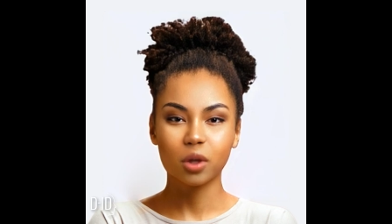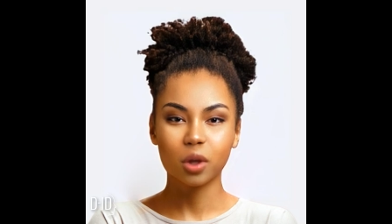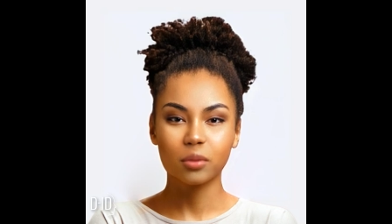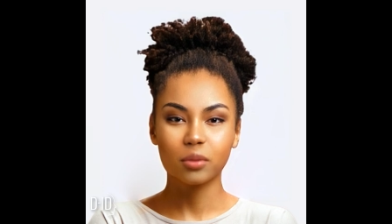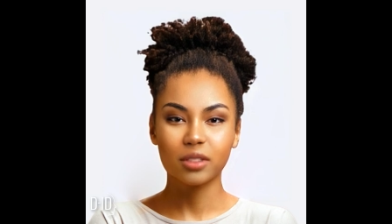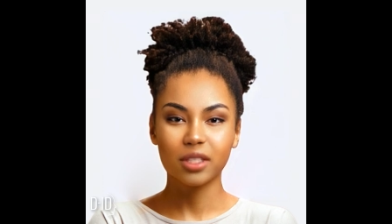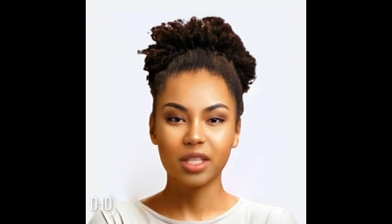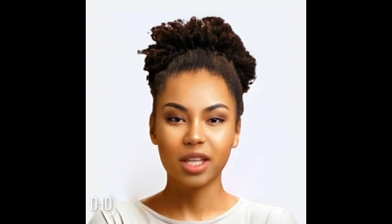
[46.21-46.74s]

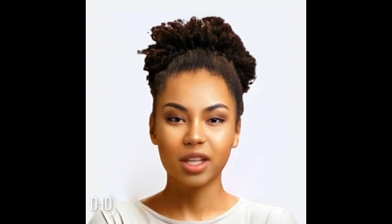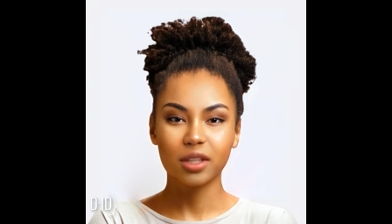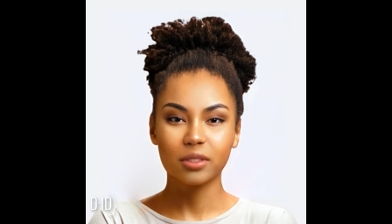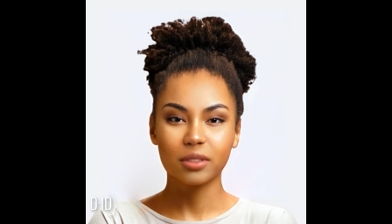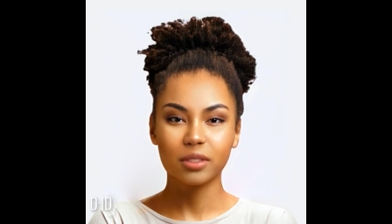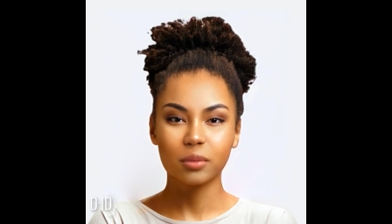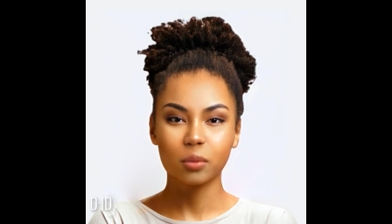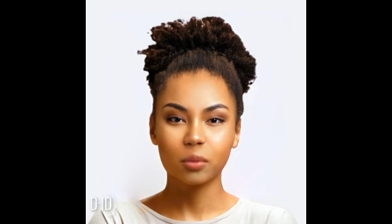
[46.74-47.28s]
Over the
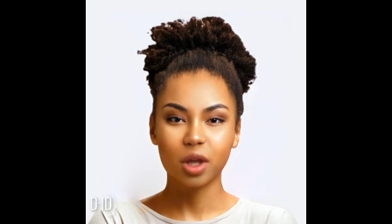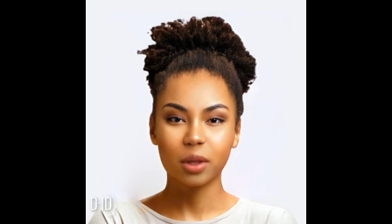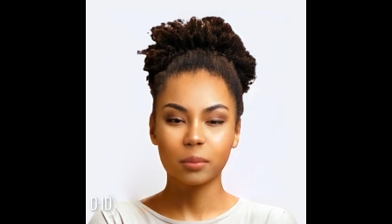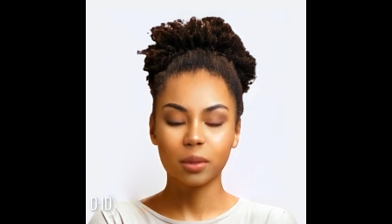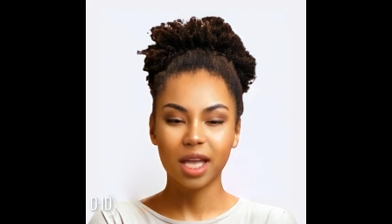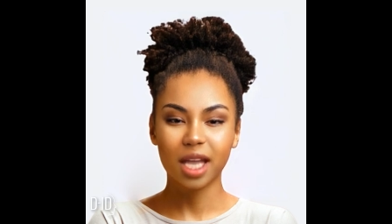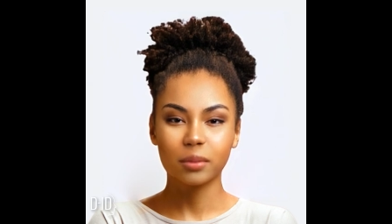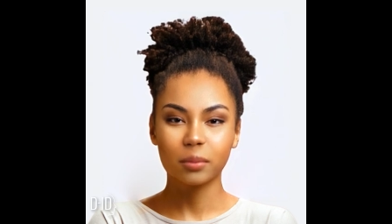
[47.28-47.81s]
years,
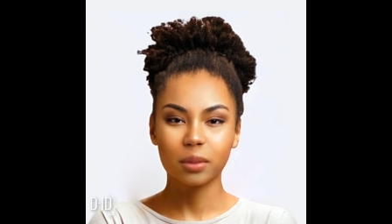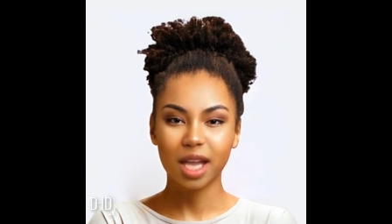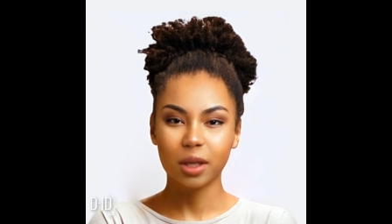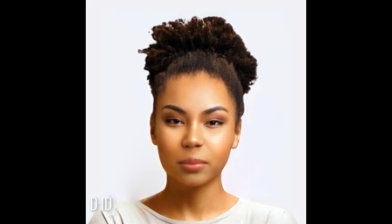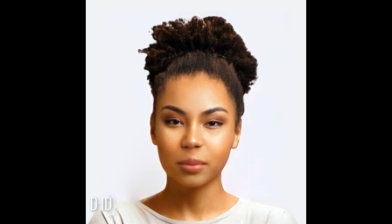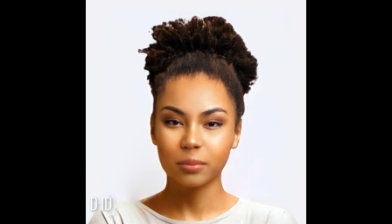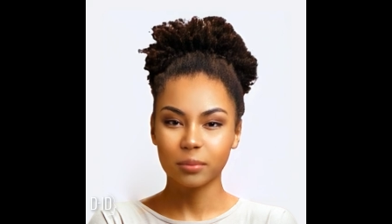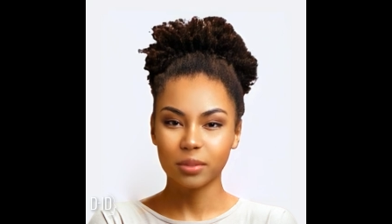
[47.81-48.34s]
rugby has
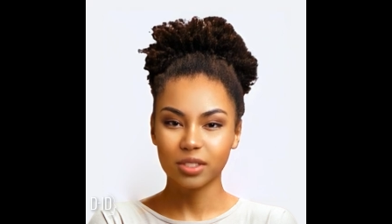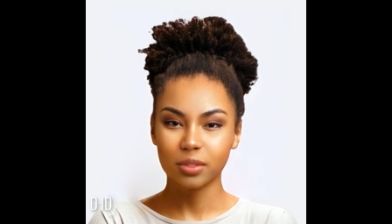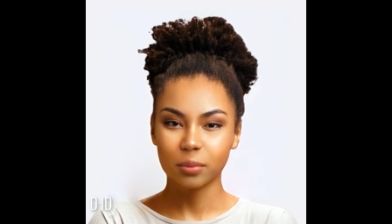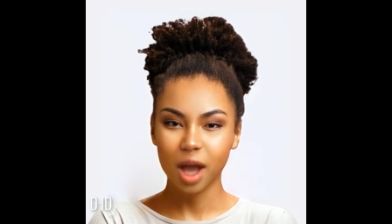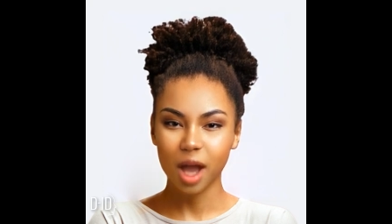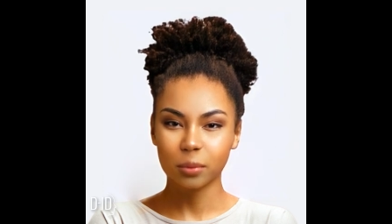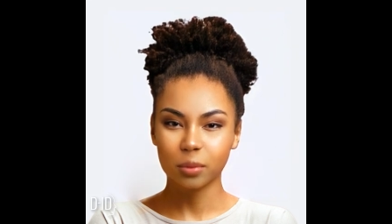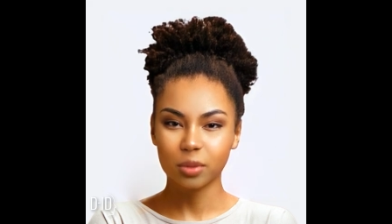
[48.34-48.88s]
become the most
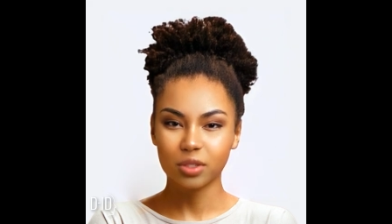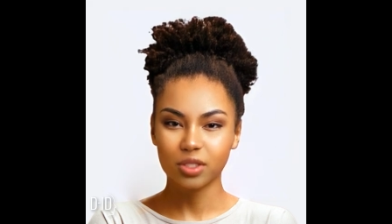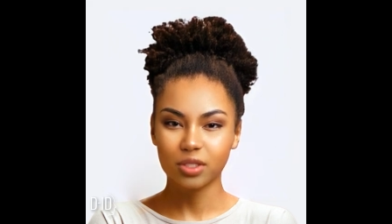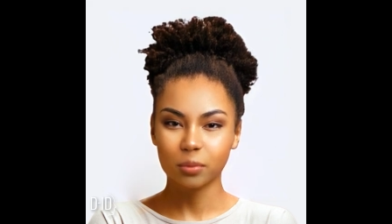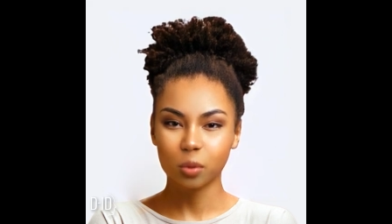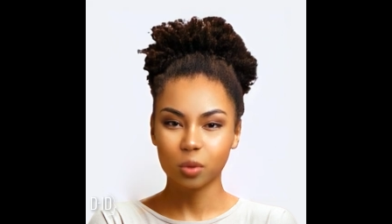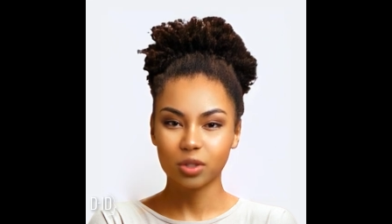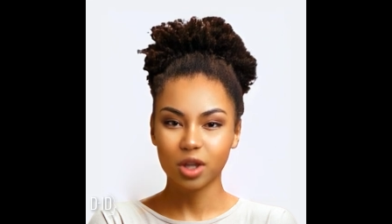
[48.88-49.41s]
popular
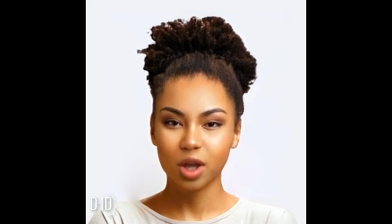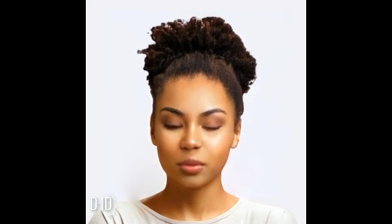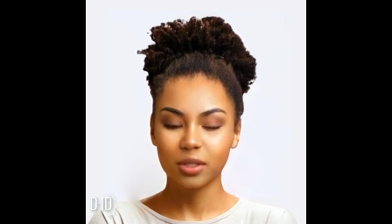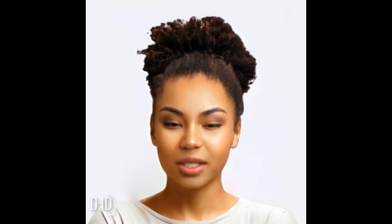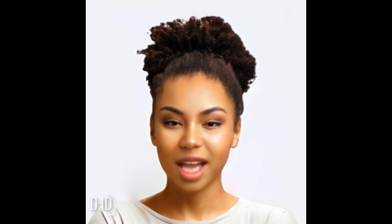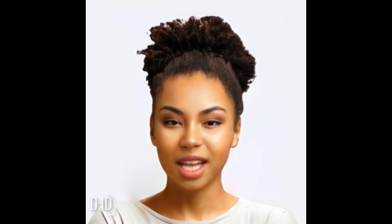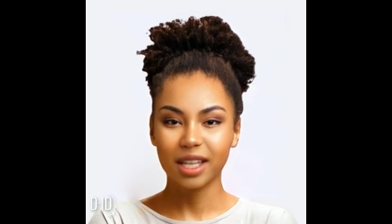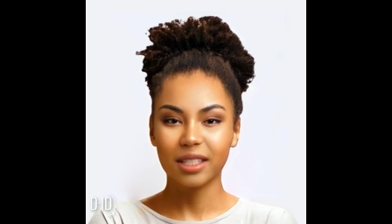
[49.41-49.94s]
sport on
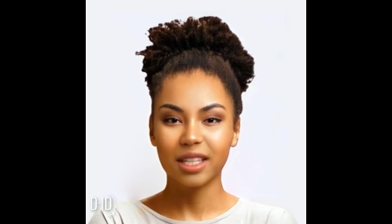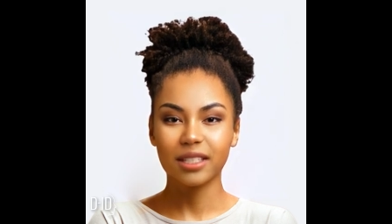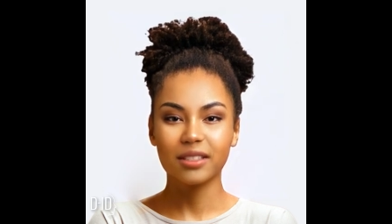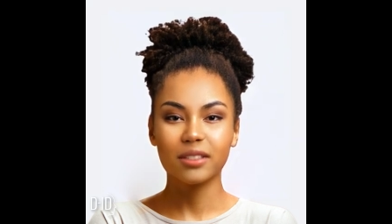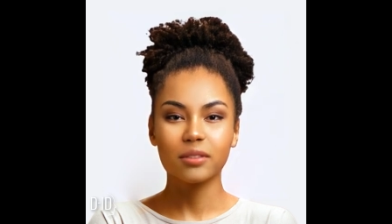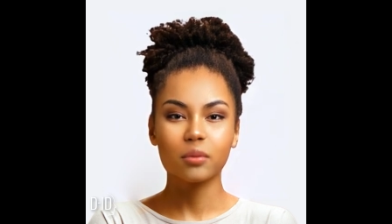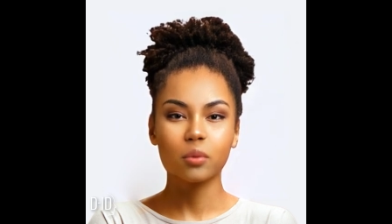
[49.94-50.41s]
the island,